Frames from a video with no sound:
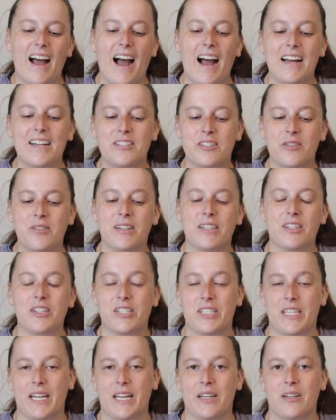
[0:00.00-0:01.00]
I do
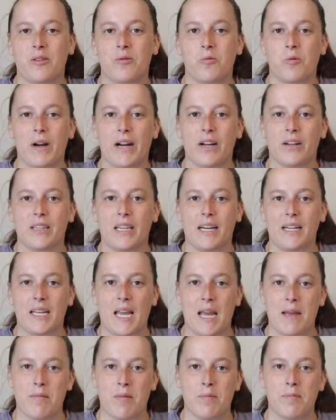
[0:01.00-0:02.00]
understand where that
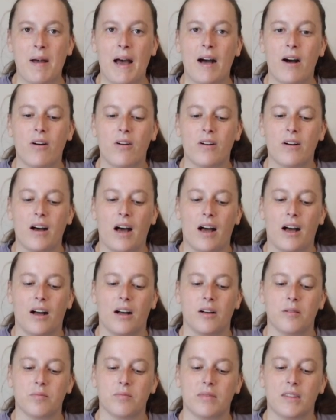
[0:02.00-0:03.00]
came about.
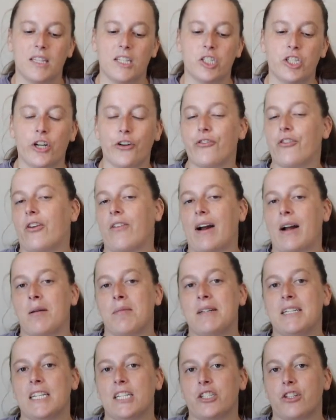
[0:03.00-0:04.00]
Um, the general
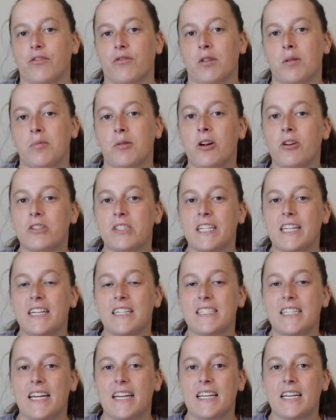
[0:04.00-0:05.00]
recommendation for protein
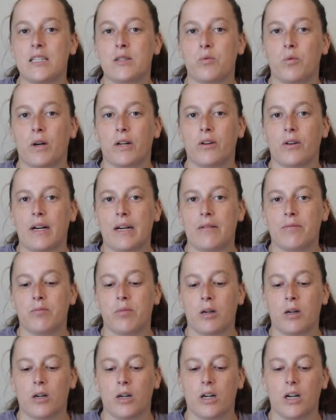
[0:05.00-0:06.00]
intake is one gram
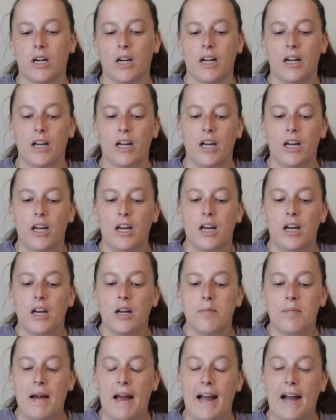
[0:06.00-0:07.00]
per
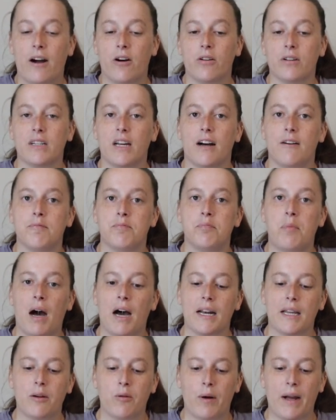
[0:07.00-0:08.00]
pound of
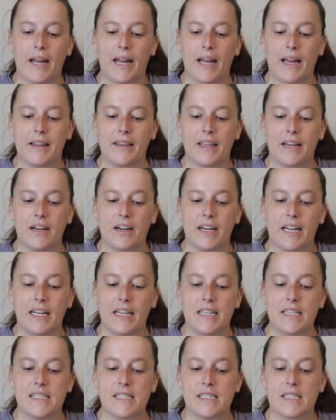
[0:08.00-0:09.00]
body weight. There
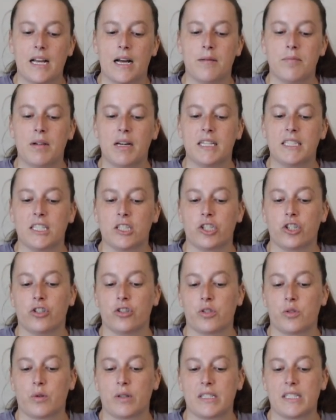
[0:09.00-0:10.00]
is some additional
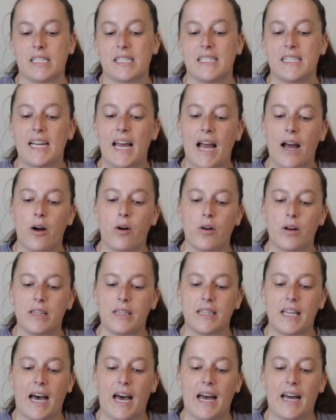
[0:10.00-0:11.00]
sources
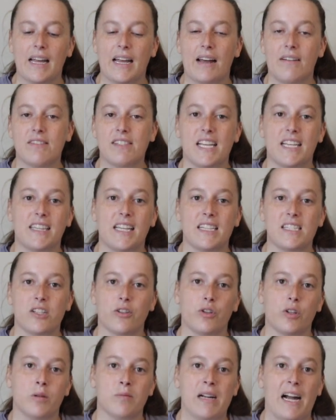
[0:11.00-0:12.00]
now that have said that's a
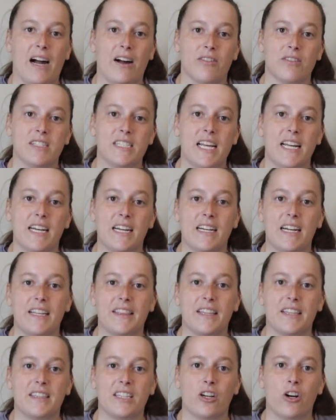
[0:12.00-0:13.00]
little bit outdated
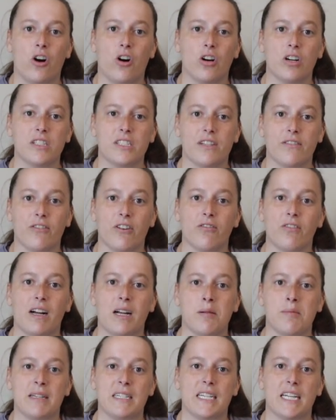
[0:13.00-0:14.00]
and that there are different
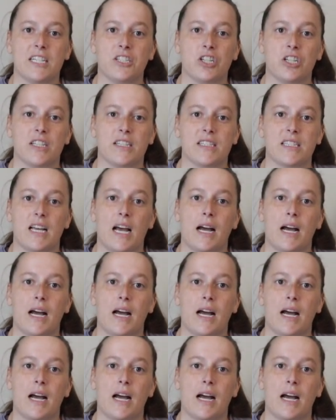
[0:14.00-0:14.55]
recommendations.